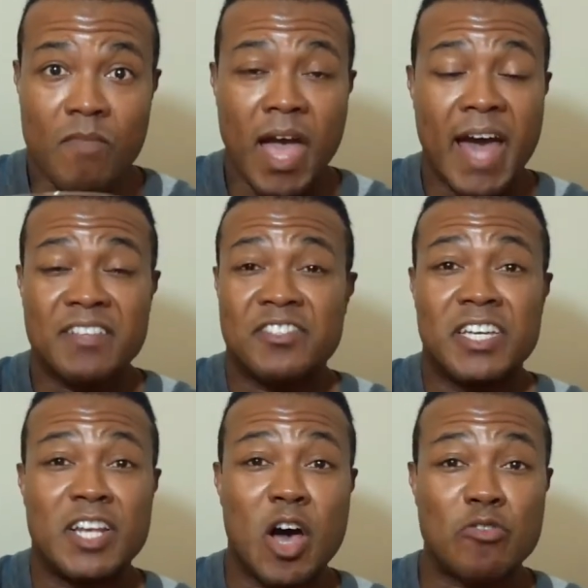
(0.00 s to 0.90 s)
I done
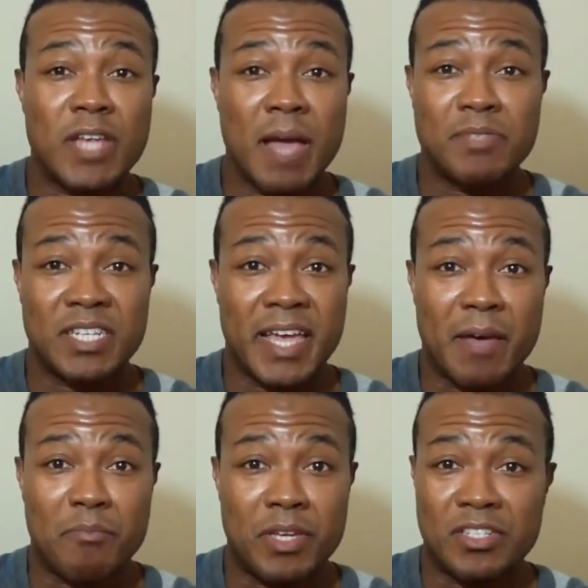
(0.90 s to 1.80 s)
seen all types of
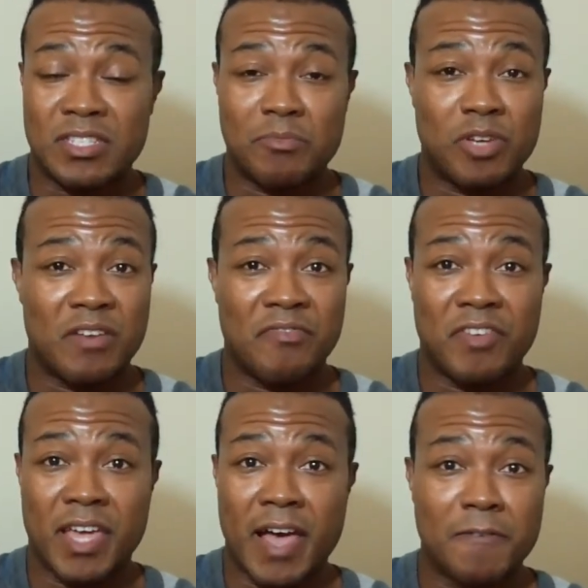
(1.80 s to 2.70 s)
damn pictures. I'm trying to
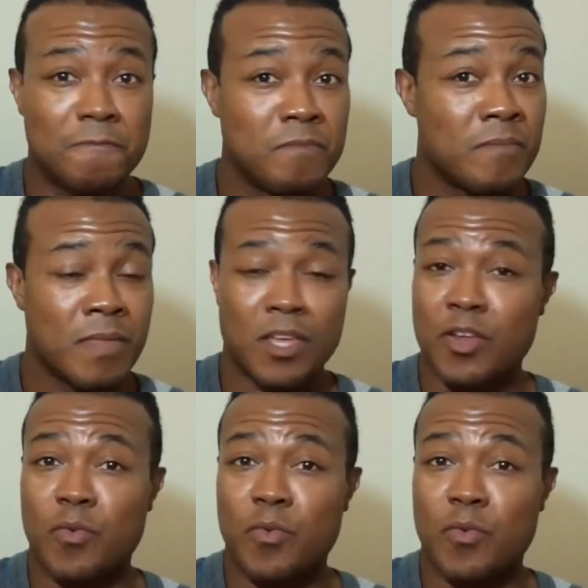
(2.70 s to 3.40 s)
figure out, you know,